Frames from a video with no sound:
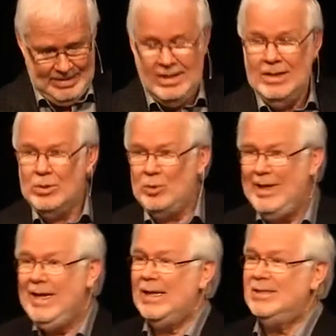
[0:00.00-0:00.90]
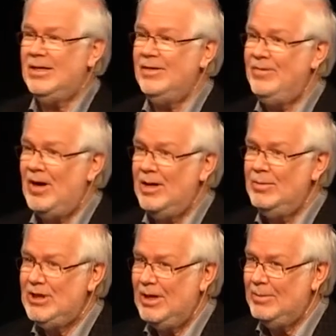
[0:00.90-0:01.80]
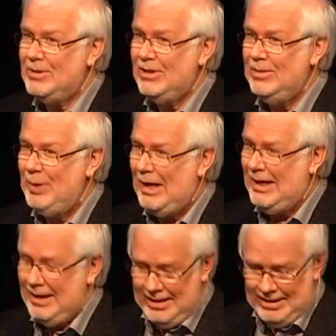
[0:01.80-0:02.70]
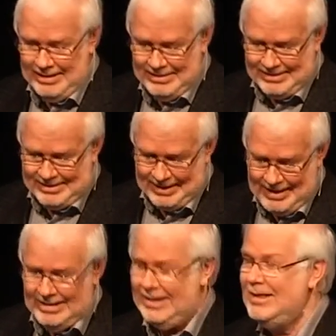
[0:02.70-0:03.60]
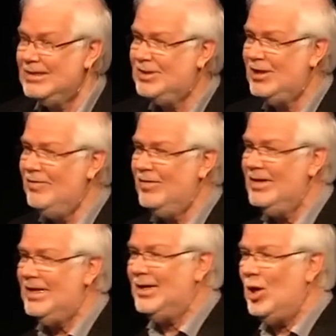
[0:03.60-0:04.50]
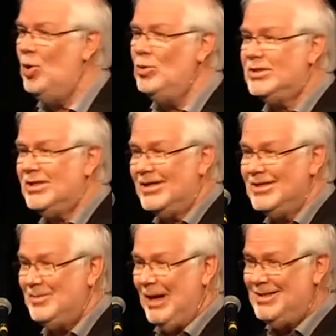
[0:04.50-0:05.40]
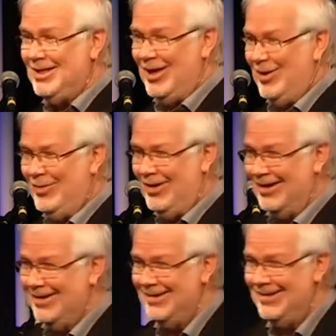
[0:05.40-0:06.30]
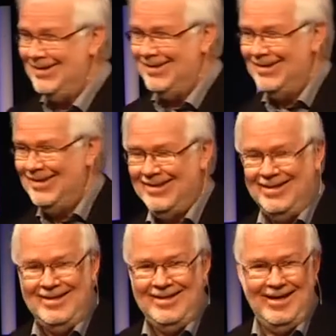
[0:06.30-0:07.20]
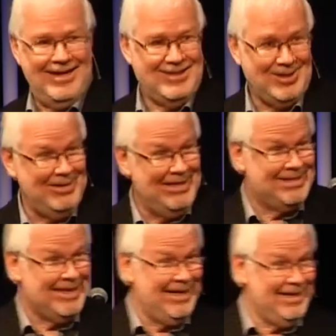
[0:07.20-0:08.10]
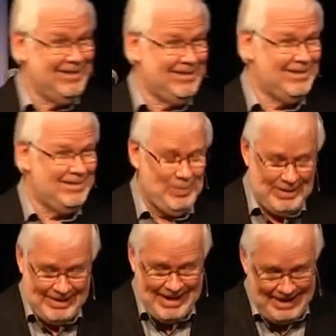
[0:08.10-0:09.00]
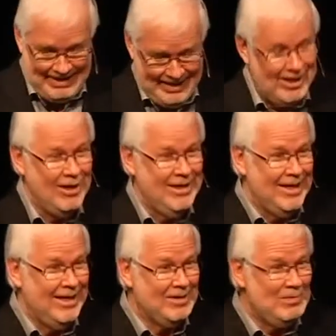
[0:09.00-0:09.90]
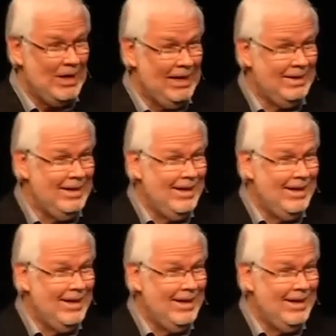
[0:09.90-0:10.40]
But when he gets to the farm shop to buy his seed, he discovered that oats are in special offer. And so he decides, being a canny County Antrim man,